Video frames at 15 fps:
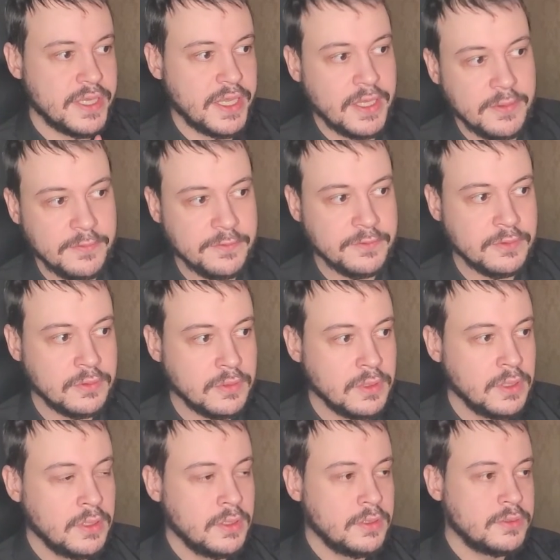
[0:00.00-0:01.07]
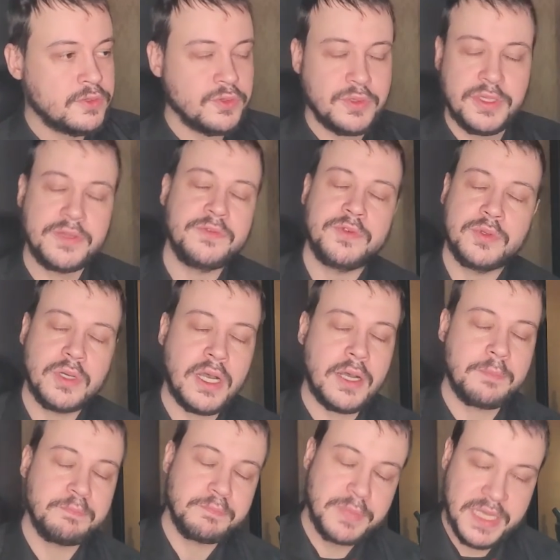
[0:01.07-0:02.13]
helpful to give you a
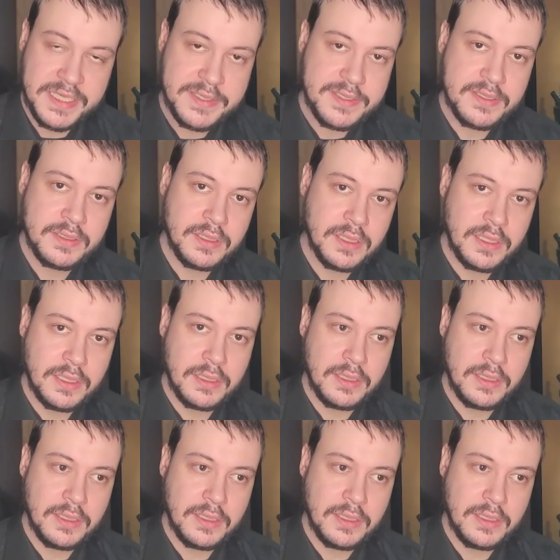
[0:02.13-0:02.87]
better